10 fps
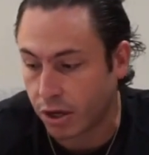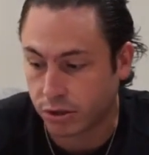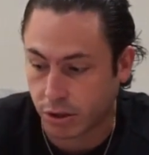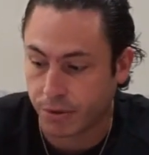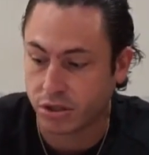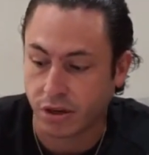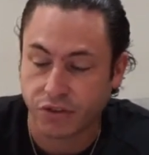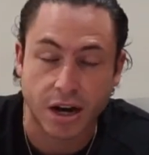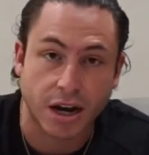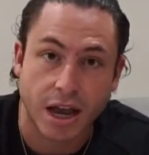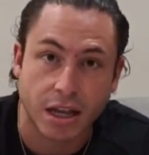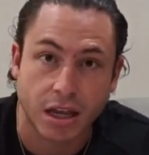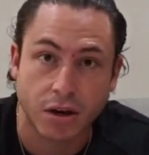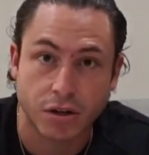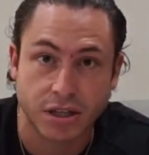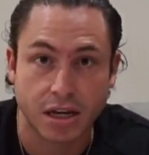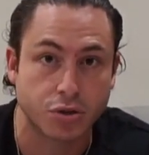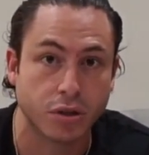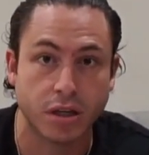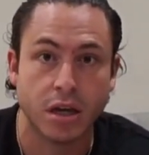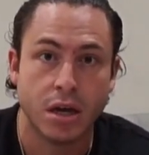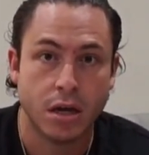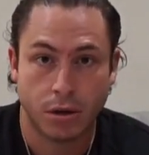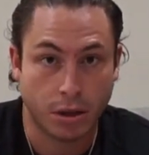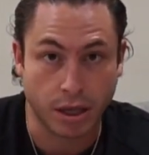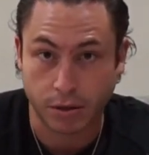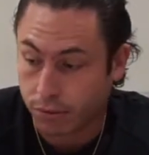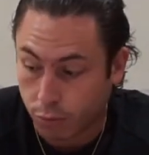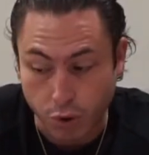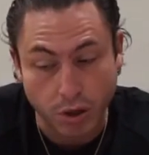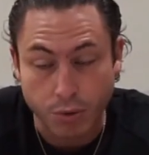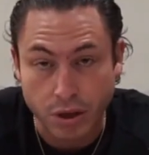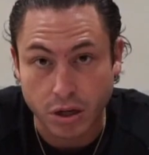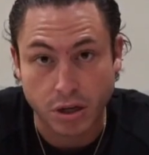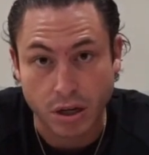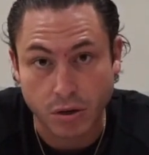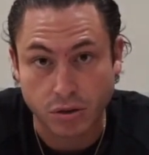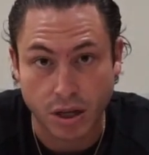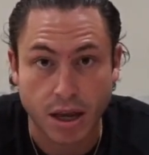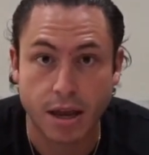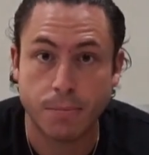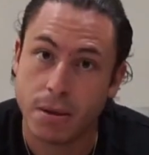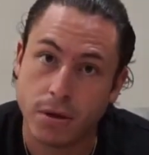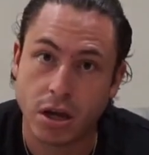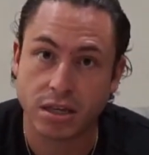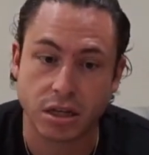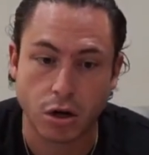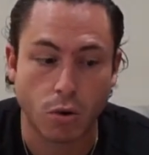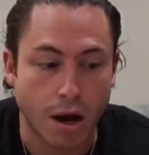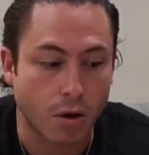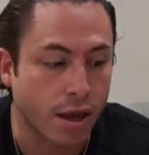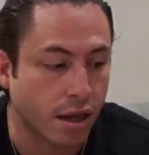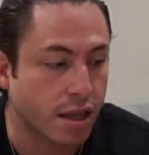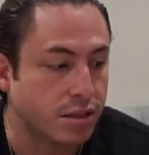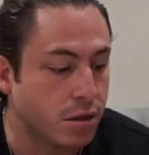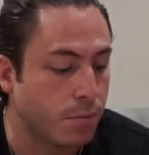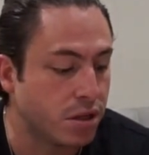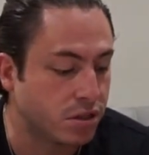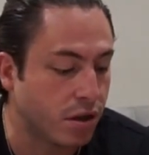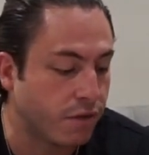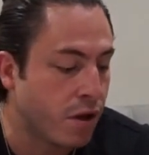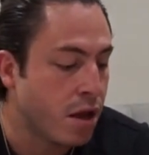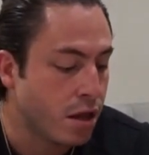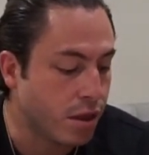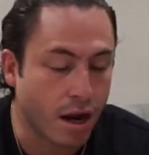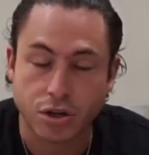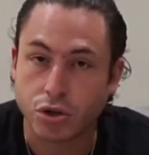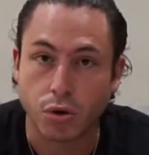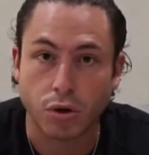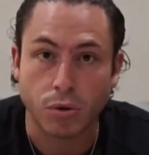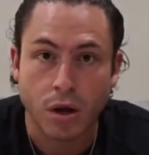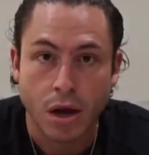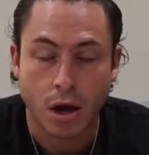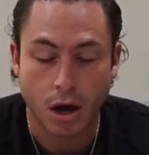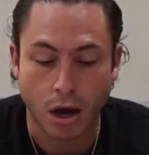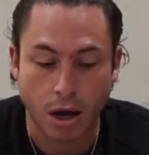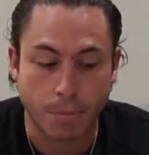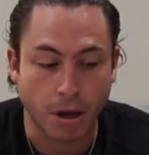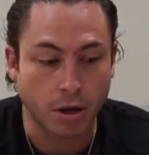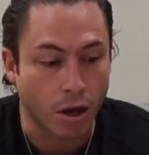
Some of the stuff that I got here is actually like really good deals, and maybe you guys can go out and get some of the stuff that I show you. But